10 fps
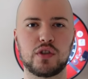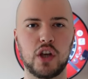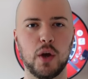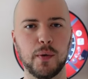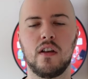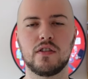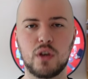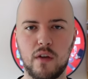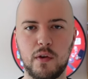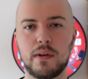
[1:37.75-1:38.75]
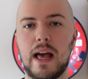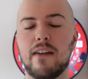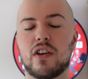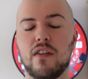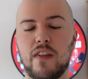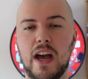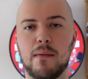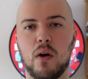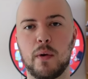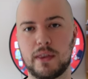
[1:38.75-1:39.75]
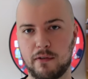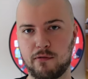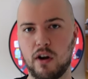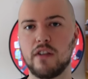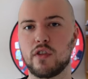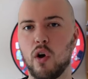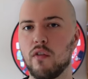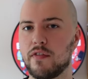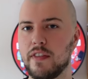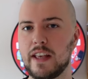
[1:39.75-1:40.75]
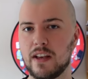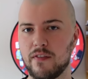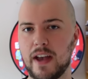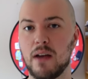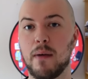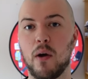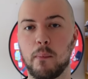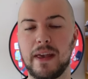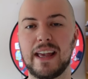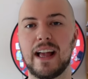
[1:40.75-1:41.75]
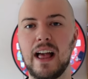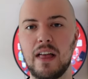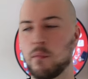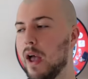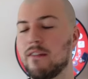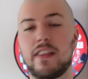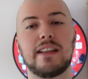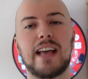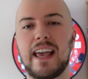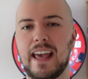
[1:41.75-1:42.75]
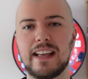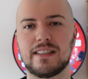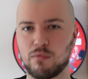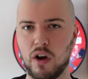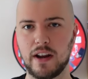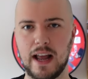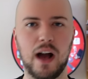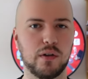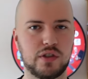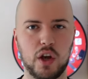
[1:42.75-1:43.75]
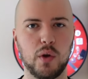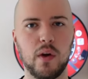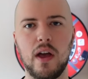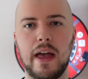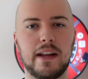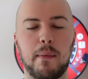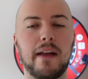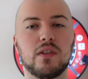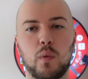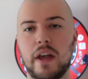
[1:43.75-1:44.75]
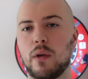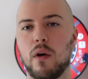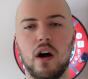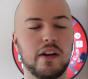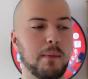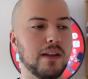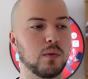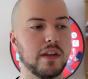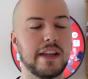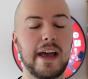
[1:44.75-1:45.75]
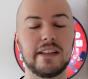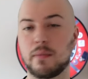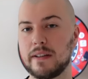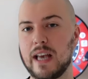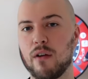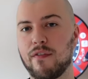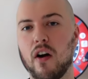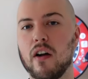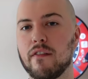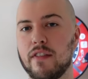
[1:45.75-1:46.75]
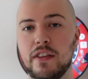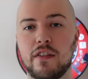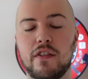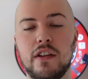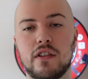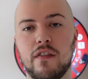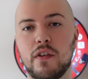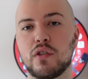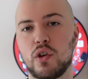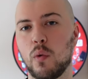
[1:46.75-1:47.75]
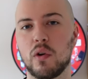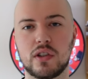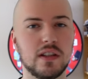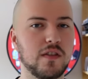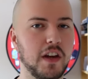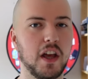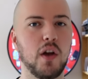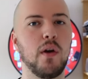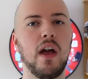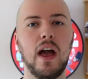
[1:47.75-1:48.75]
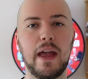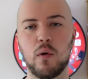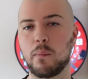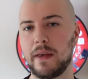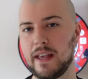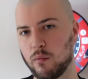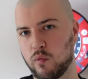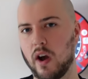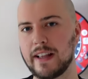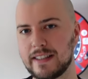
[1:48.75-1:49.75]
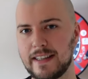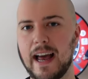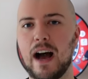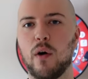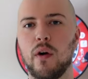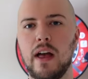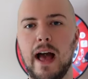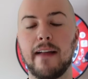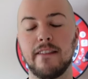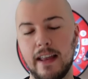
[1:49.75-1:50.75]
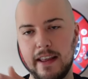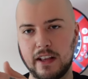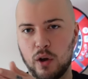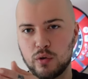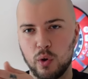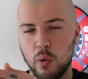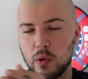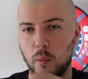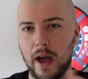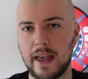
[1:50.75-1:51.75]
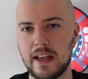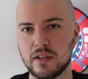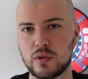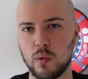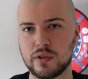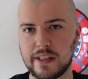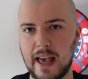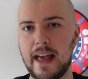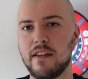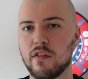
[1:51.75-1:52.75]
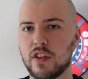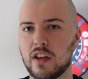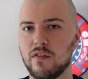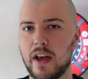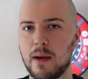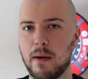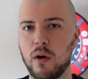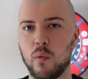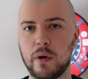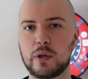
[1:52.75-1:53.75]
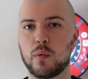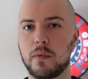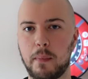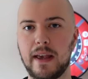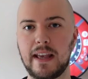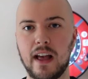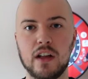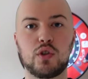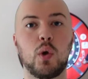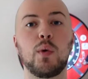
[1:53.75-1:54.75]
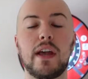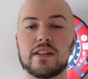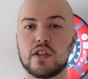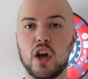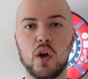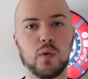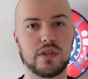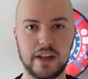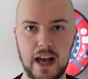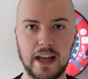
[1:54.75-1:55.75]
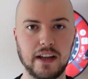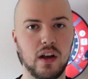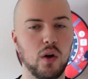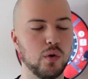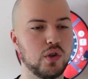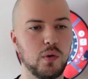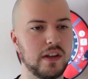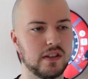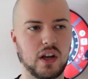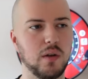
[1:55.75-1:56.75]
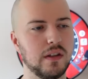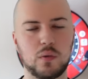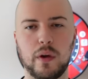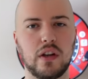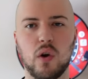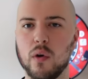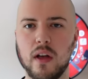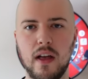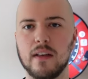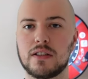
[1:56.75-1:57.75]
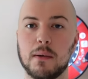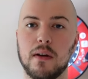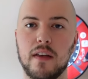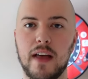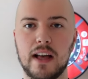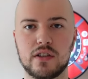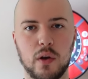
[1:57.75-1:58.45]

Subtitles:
So if you were to have a conveyor belt with the front of the conveyor belt being whatever the day is right now. So it depends where you are, it depends what the day is, depends how far into the future you're watching this video, it would be right now. And then it goes all the way towards the end of the conveyor belt, which would be 2 years ago today, or 2 years ago this week, or something like that.